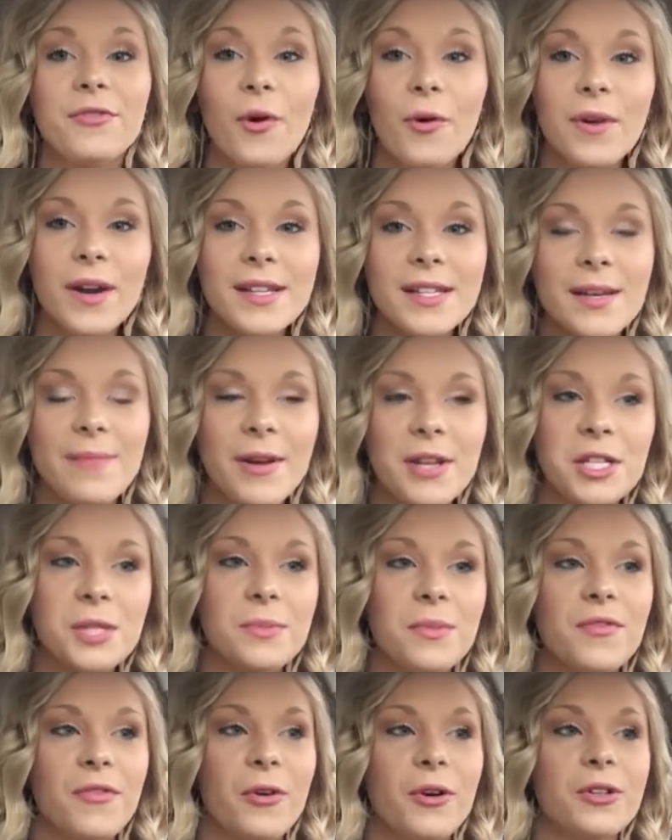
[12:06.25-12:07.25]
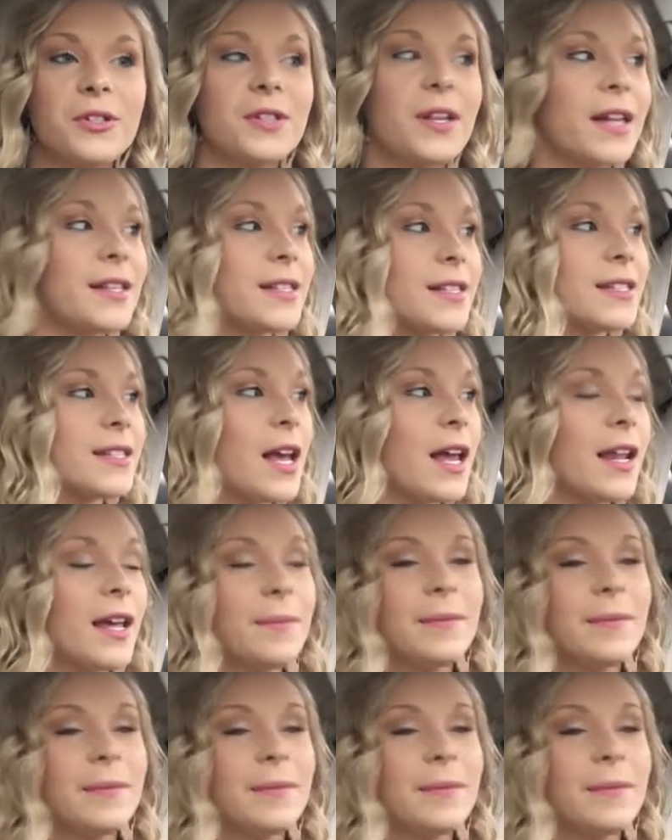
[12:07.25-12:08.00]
phone, as I mentioned before, so that's exciting.